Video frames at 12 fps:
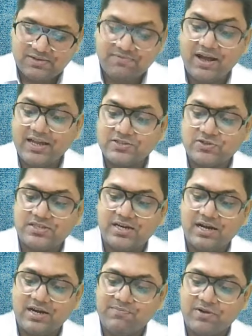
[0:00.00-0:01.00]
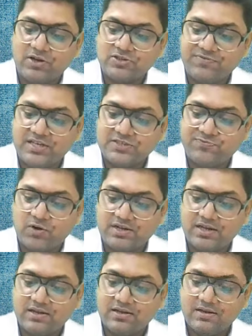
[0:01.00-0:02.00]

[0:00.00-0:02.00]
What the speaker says: Why associated? Because of this 40.